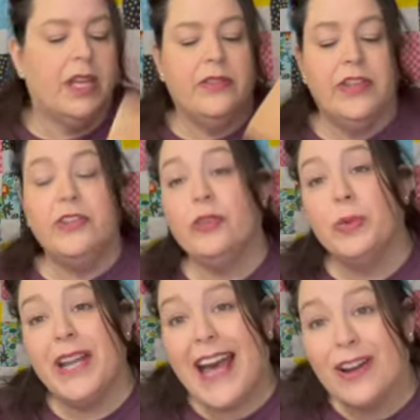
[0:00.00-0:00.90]
this is
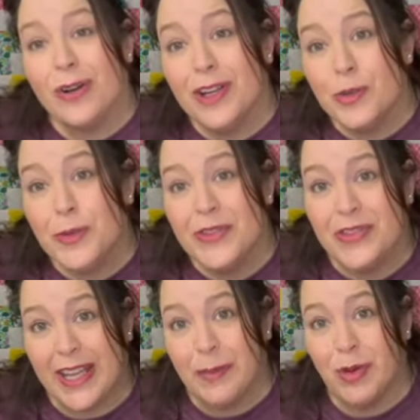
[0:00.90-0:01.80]
what had her husband's
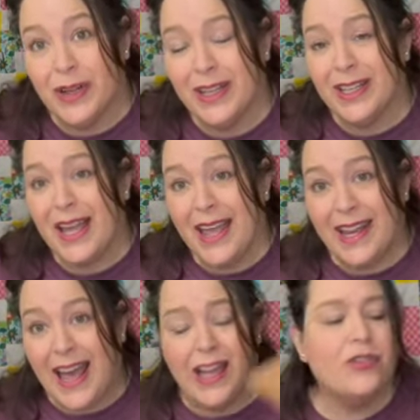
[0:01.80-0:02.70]
name on it and
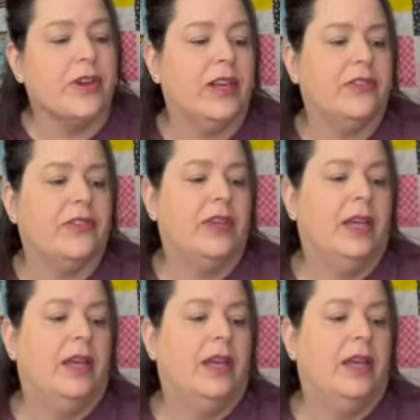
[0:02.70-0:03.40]
address.